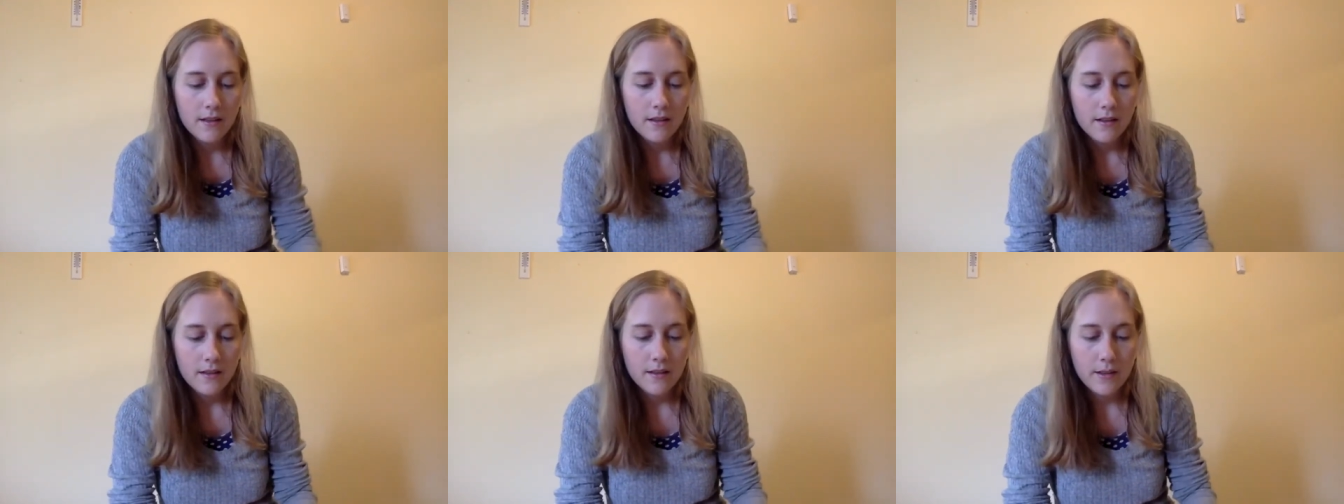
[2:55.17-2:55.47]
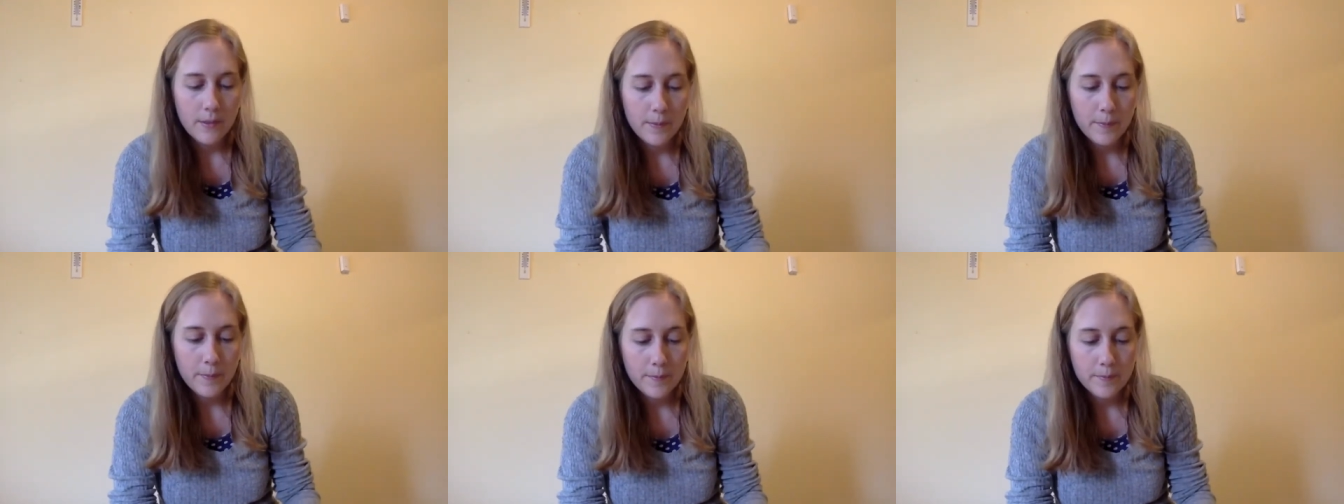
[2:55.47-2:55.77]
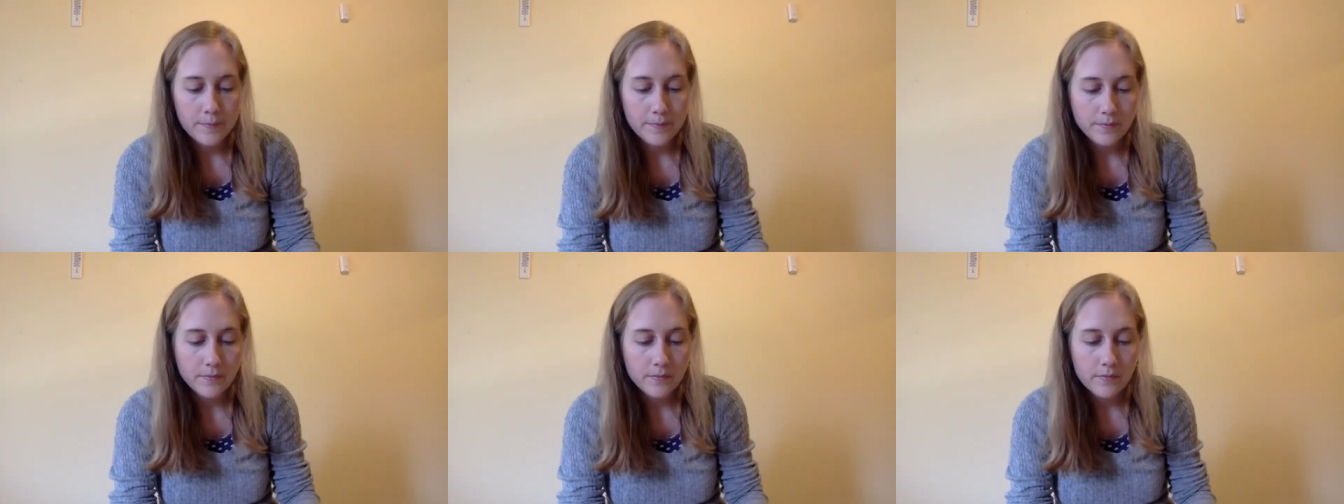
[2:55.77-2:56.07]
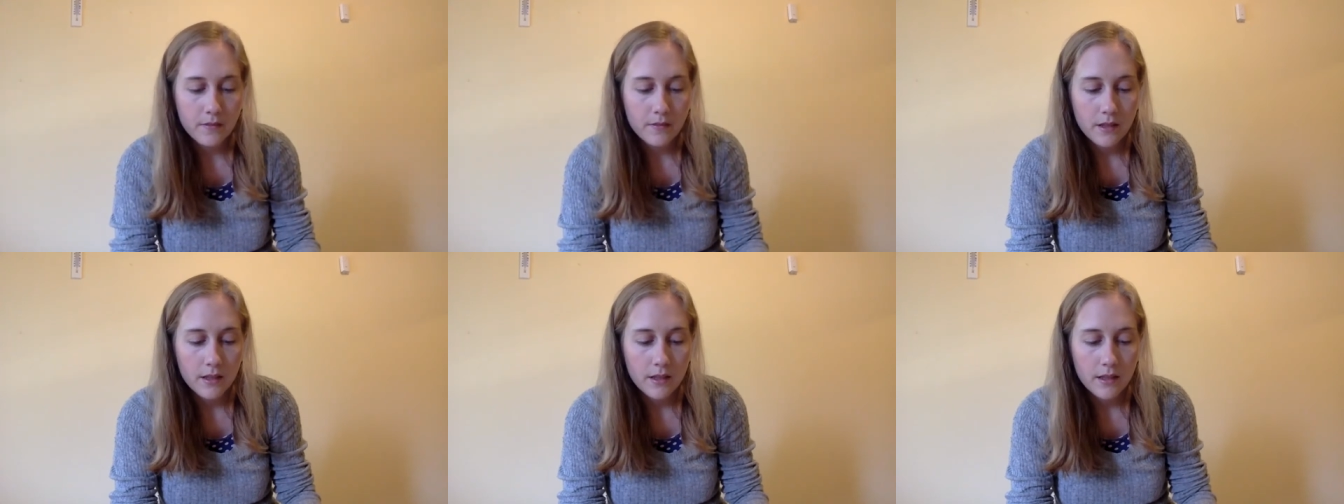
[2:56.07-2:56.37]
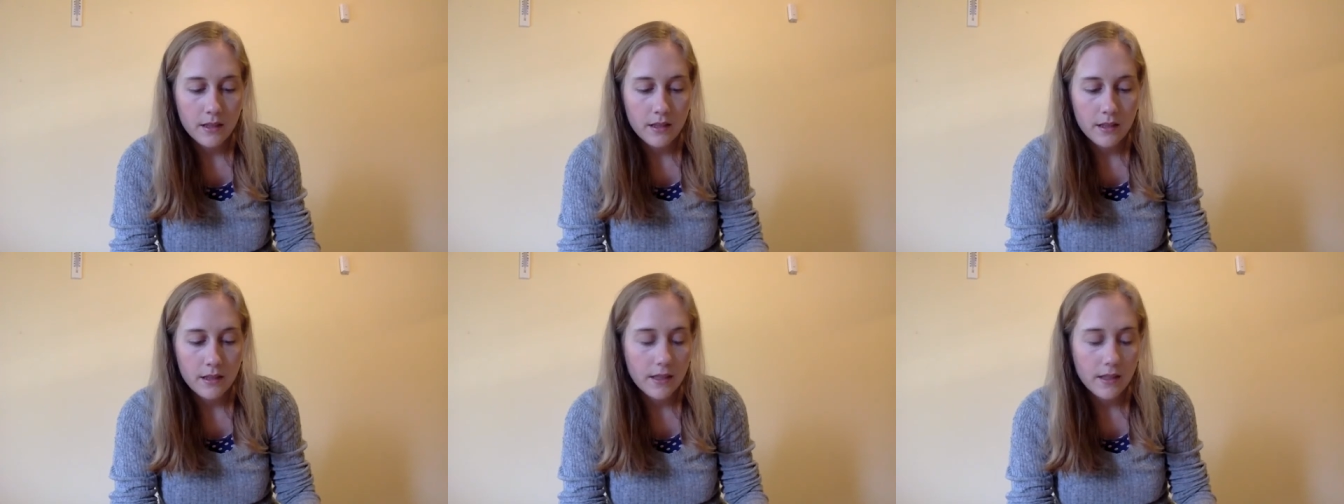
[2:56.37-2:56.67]
Um,
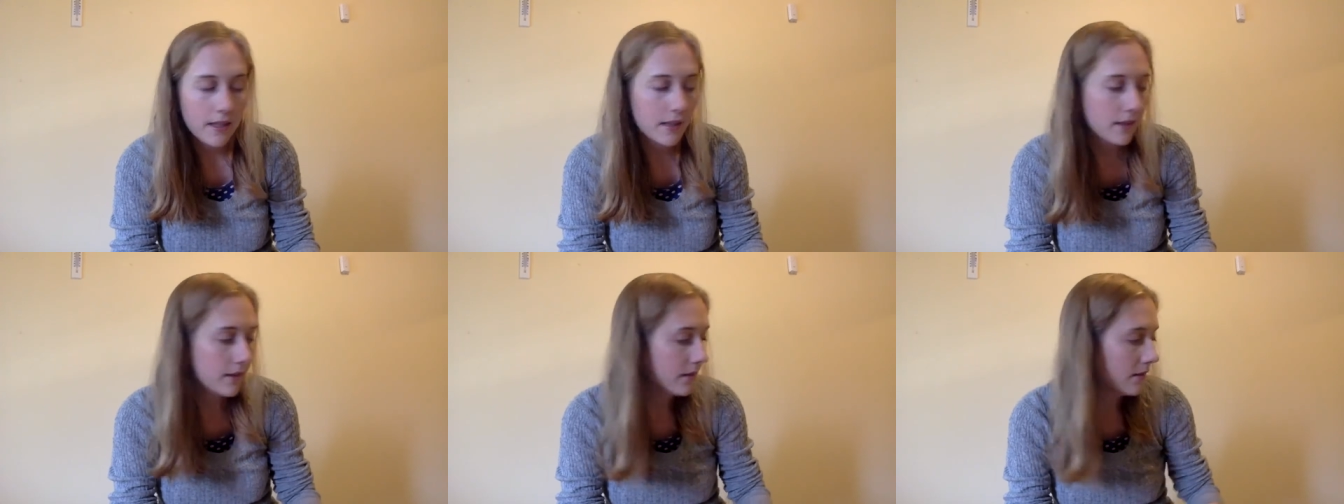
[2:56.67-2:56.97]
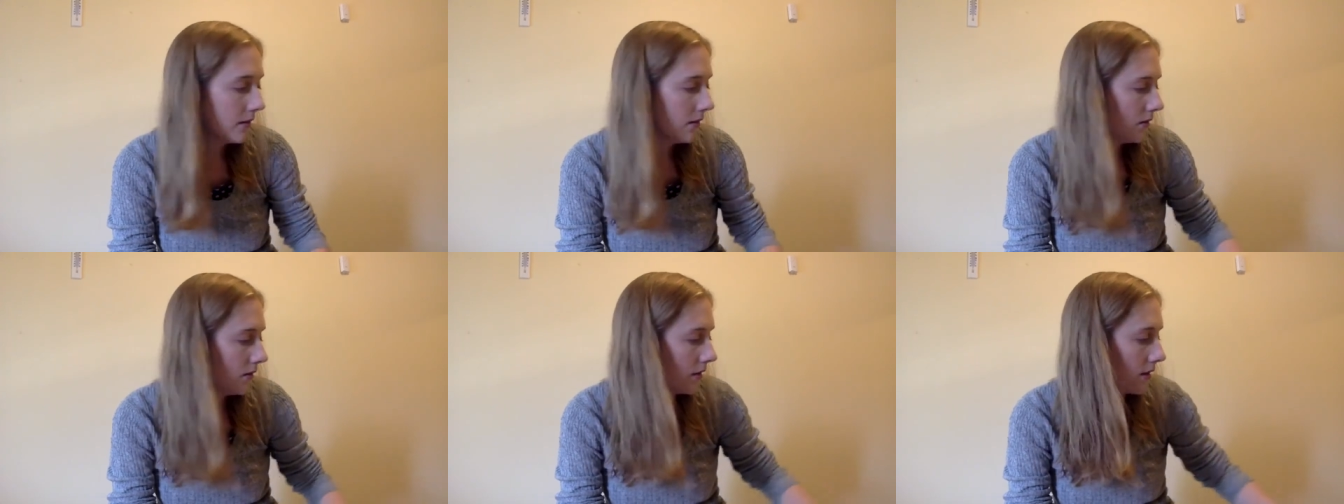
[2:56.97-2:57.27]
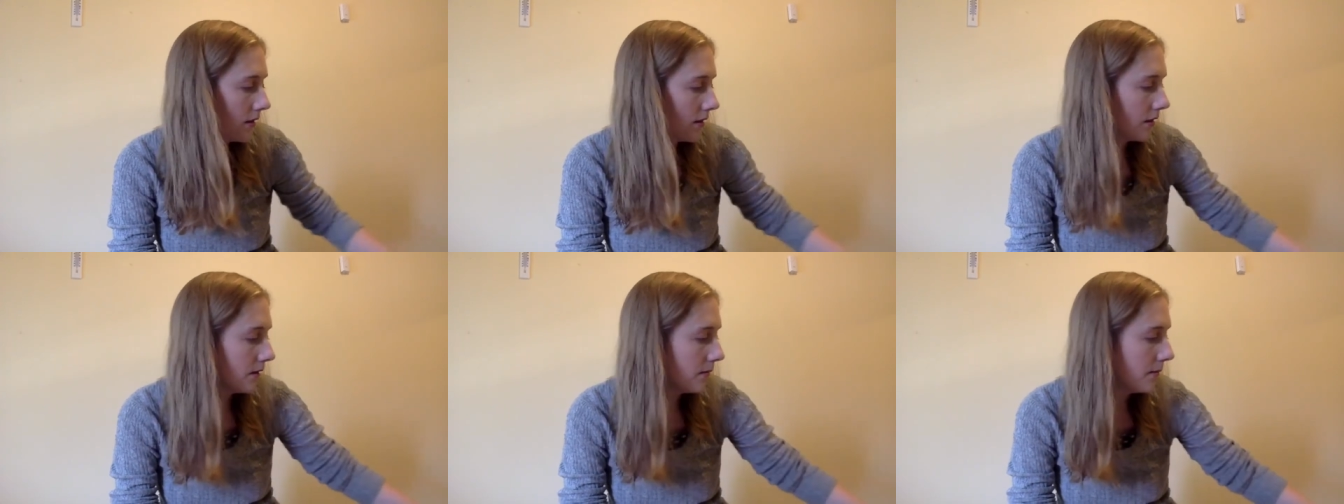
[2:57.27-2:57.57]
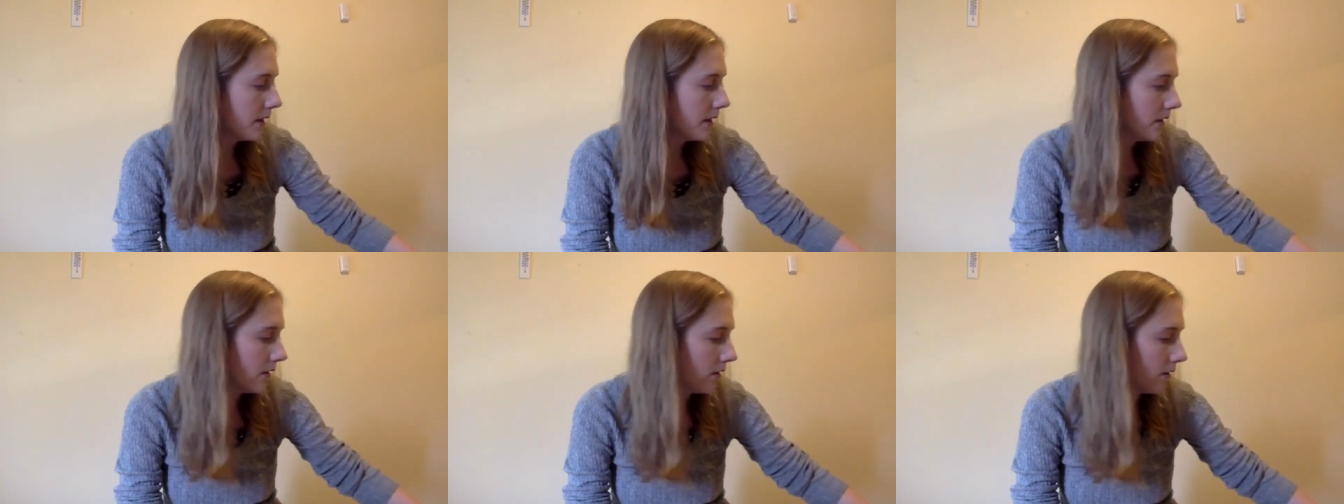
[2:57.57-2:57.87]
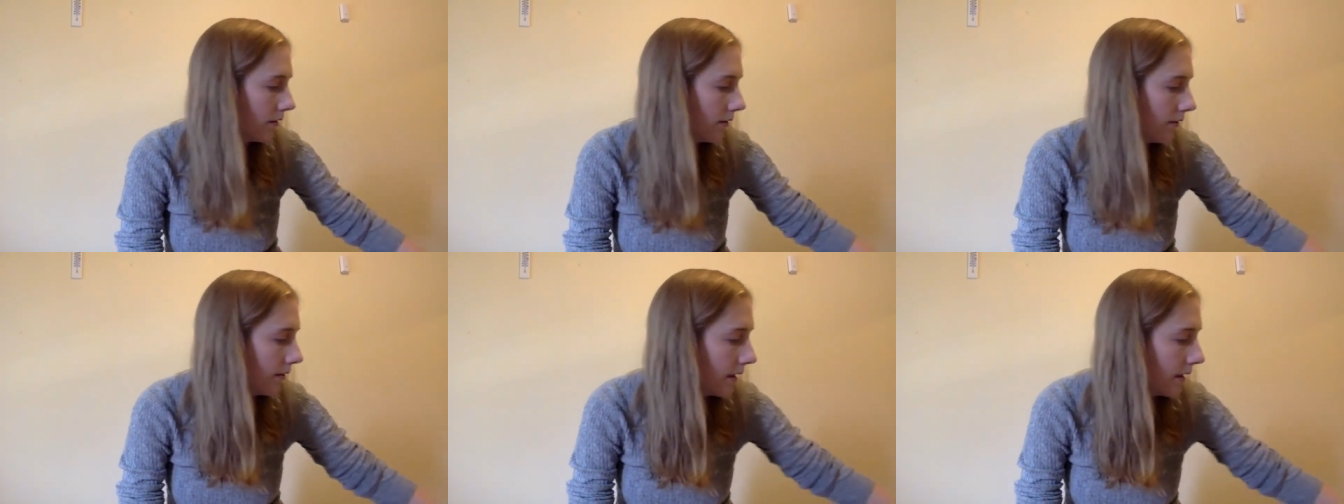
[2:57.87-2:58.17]
yeah, it looks to be a
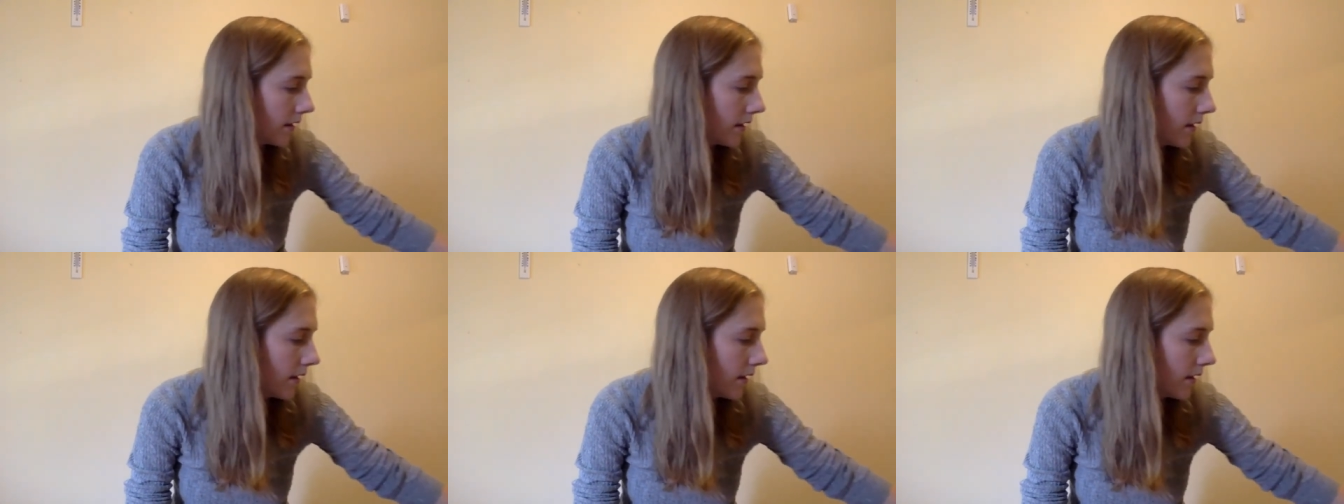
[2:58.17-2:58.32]
lot of fun.